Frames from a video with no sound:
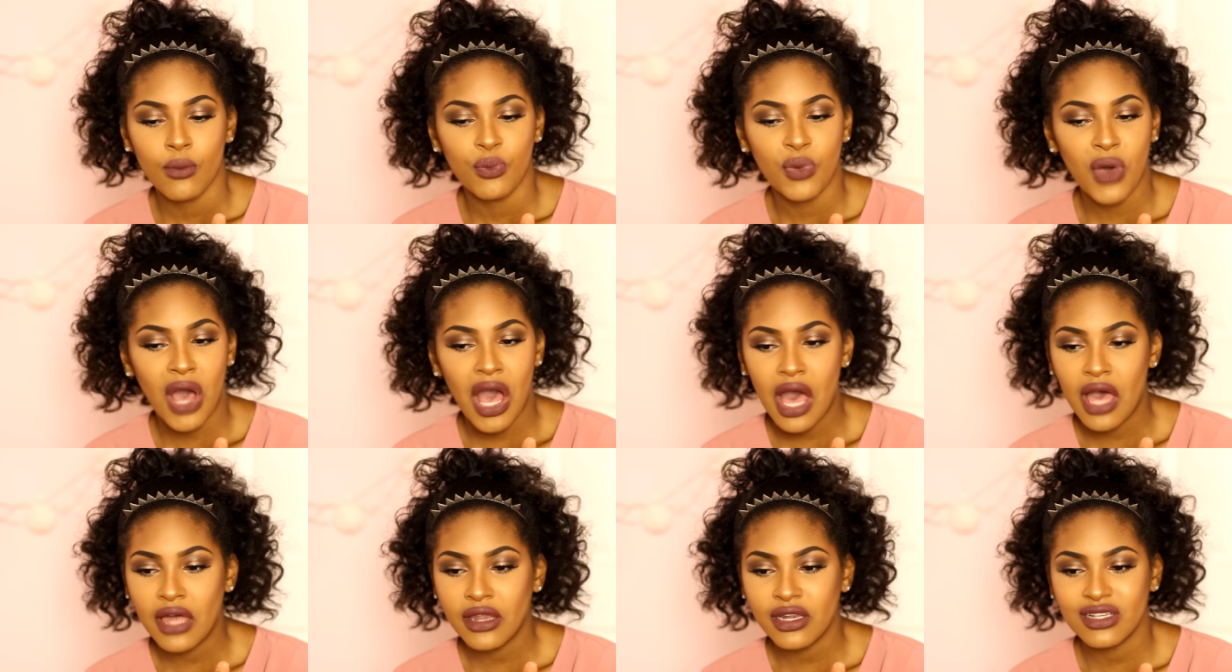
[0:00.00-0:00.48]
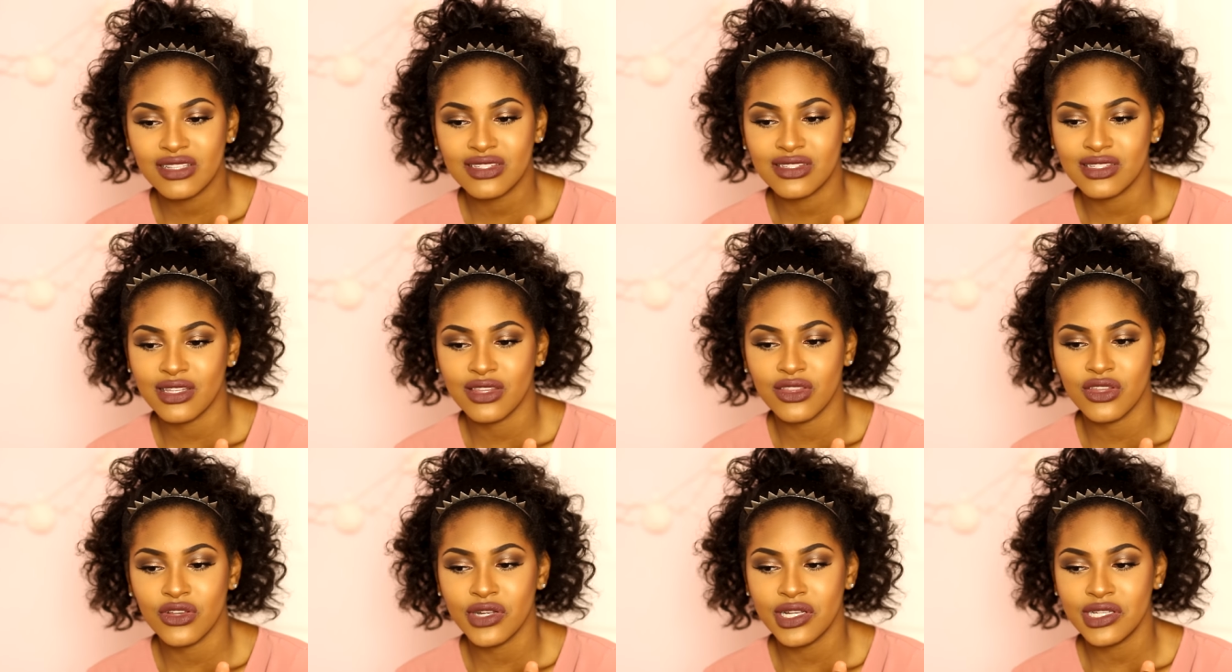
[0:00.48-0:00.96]
but
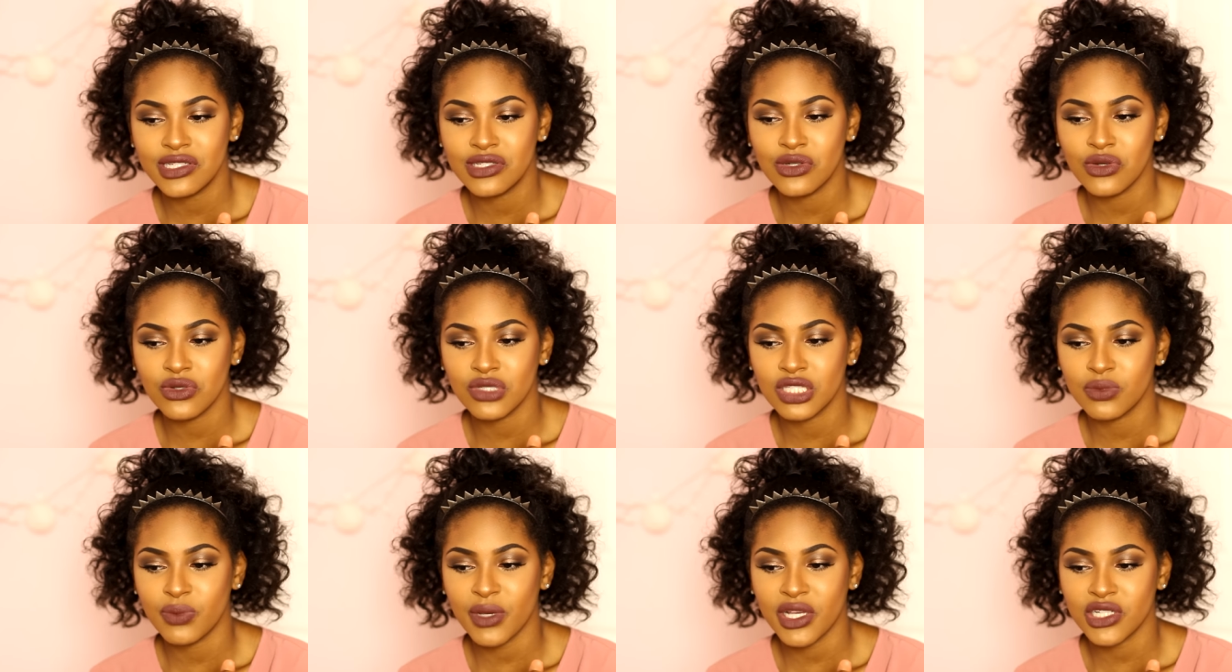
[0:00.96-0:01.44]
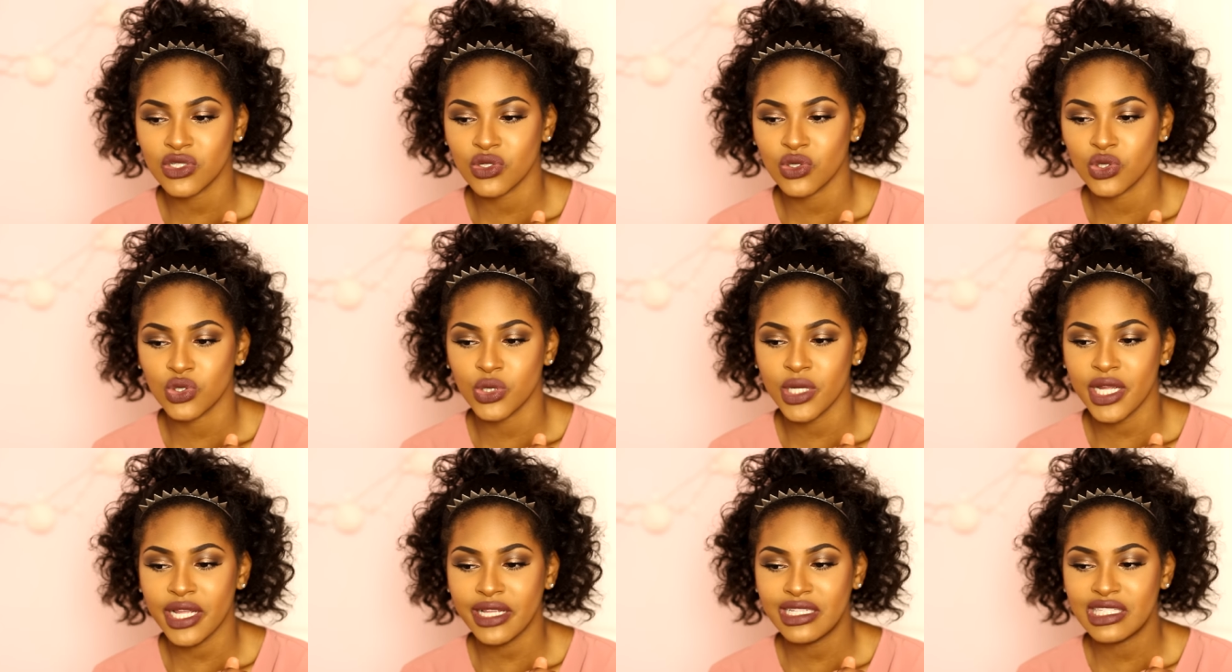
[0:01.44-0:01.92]
honestly, there is no special
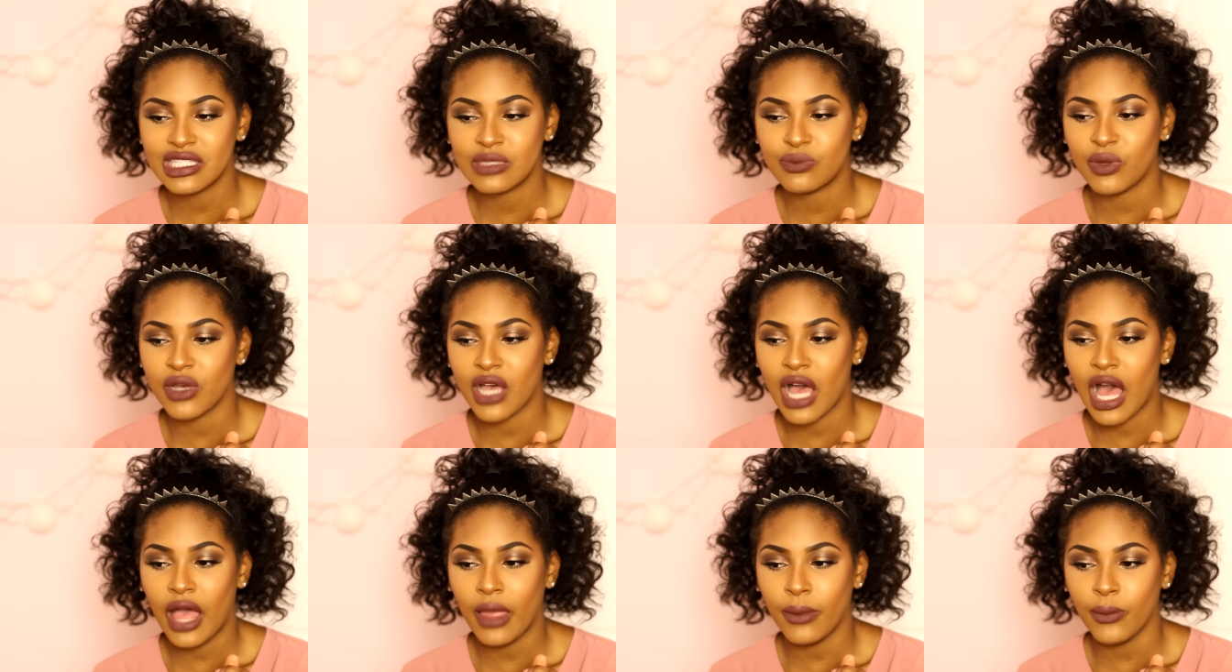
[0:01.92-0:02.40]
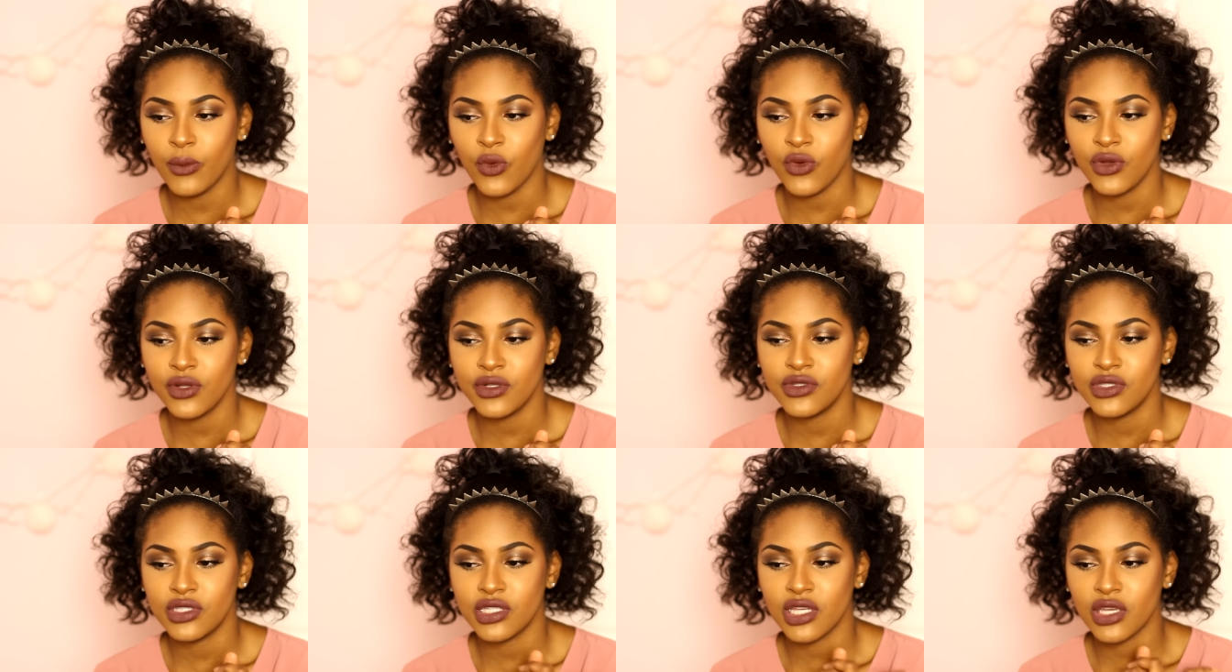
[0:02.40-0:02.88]
tricks, but I'm
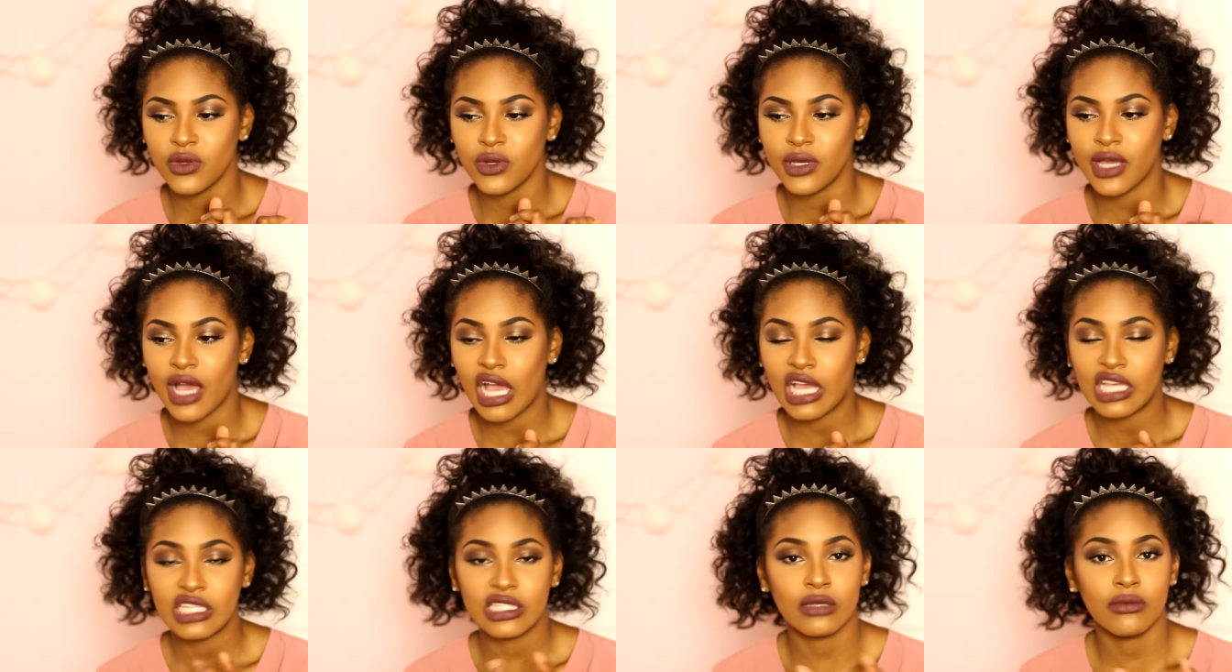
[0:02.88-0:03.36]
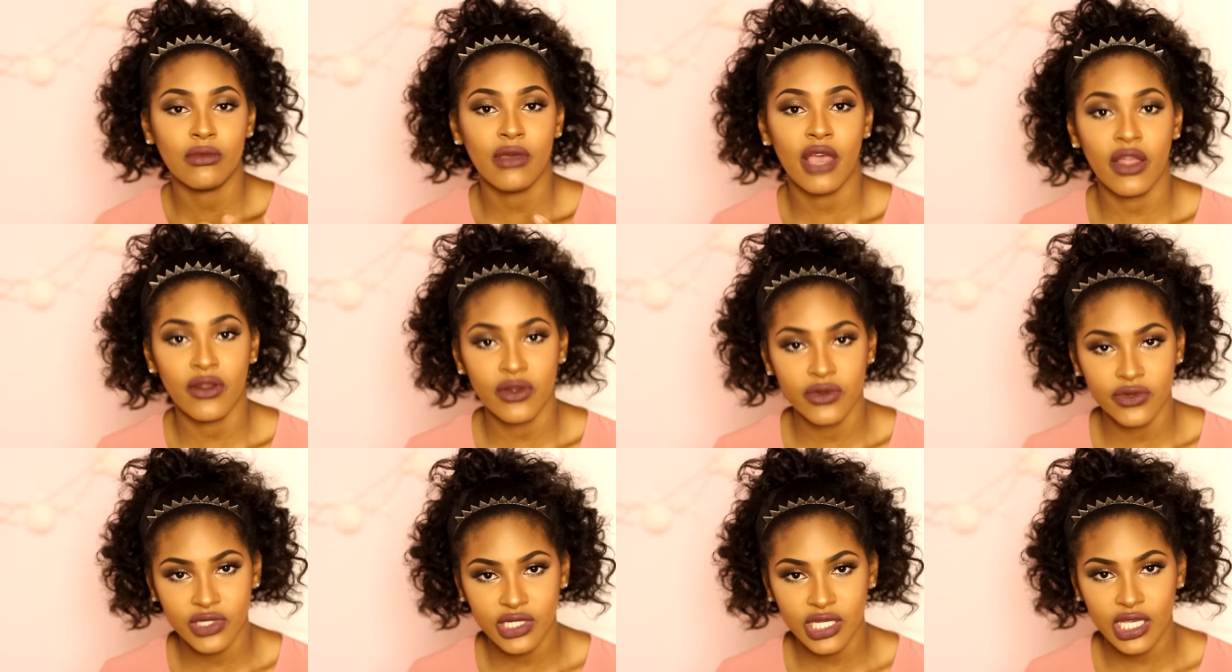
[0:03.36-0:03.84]
going to tell you guys
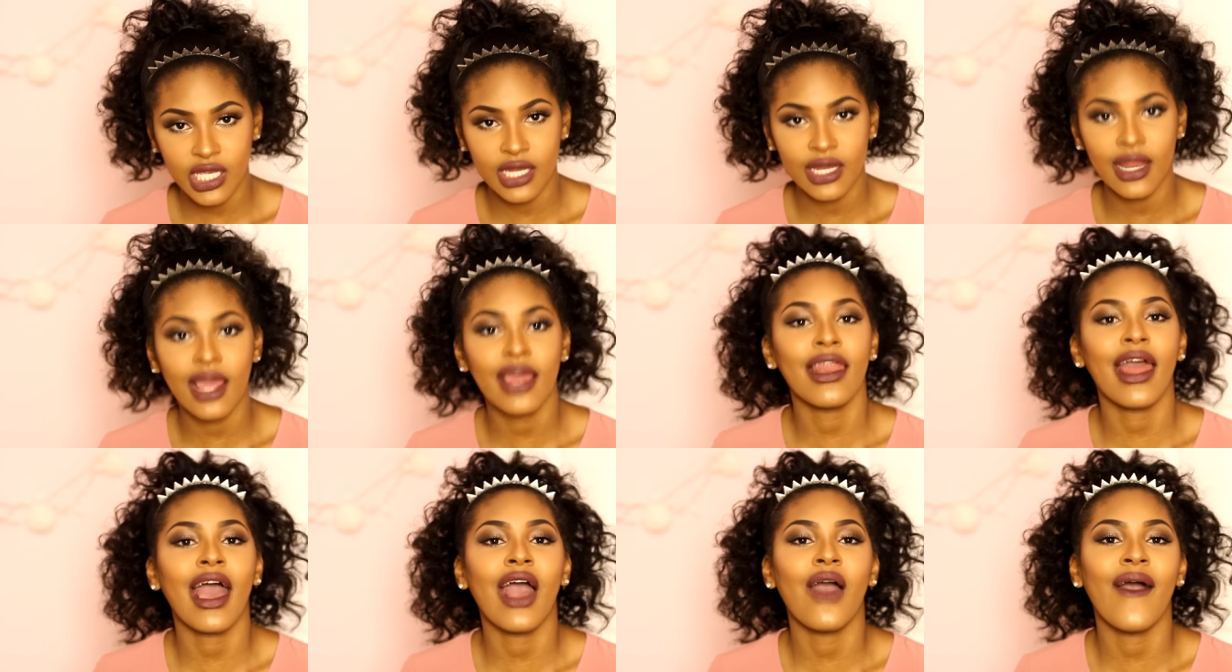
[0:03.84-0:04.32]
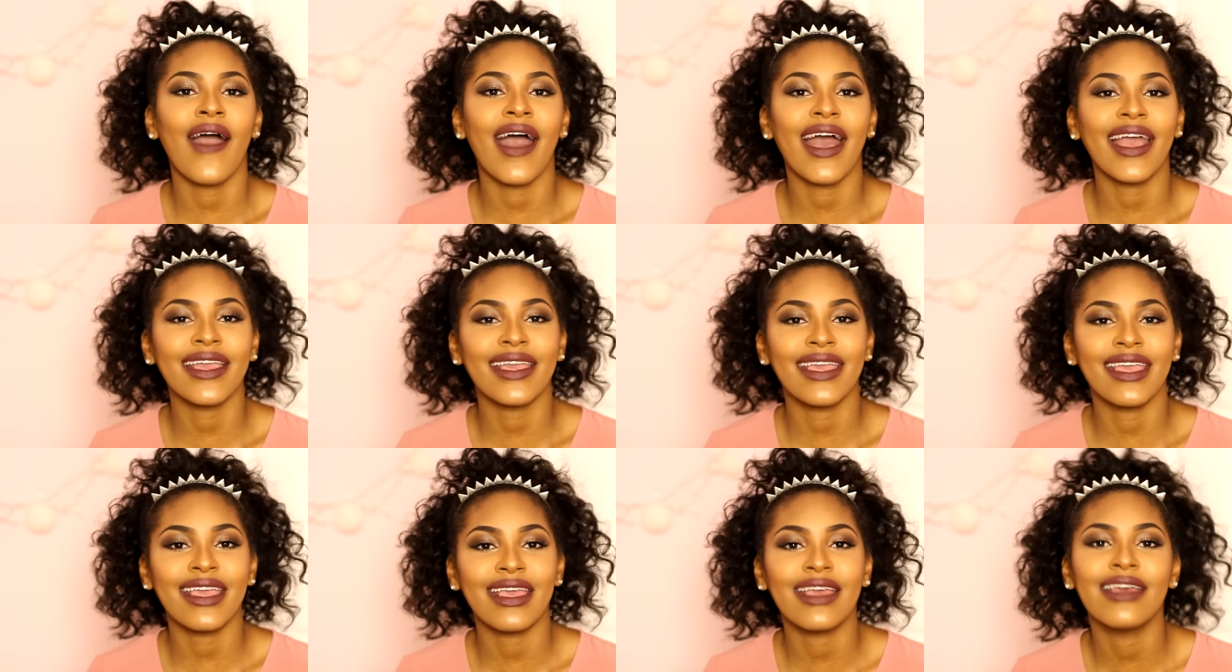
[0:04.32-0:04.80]
my routine and how
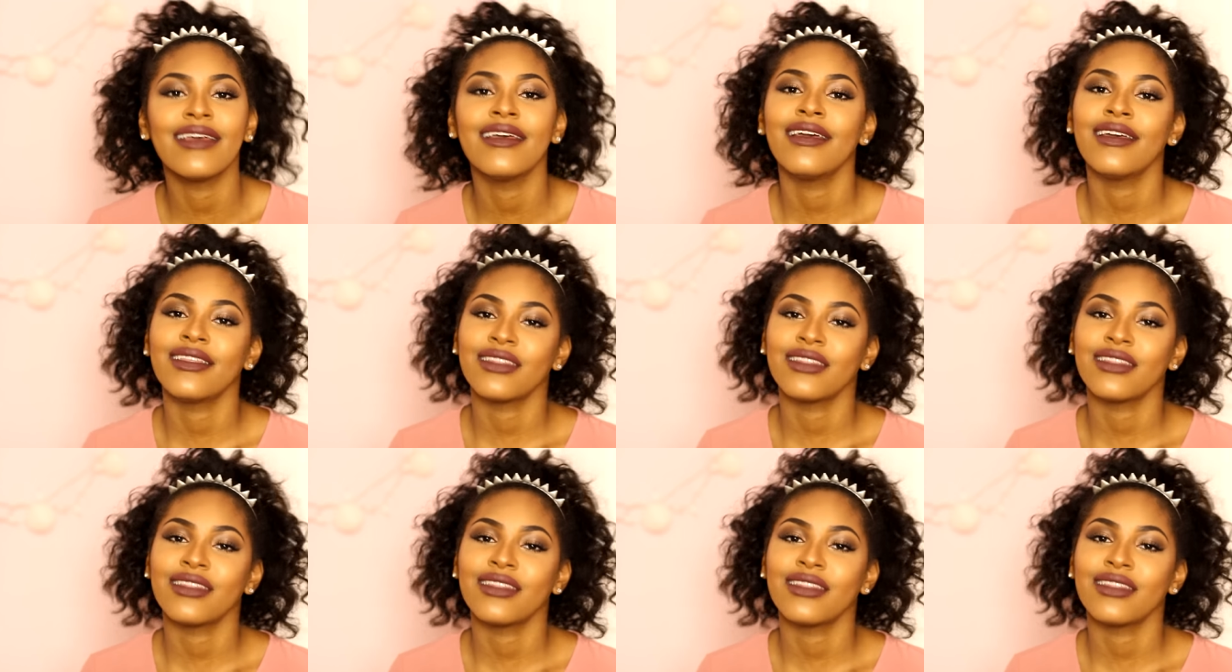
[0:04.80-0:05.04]
I get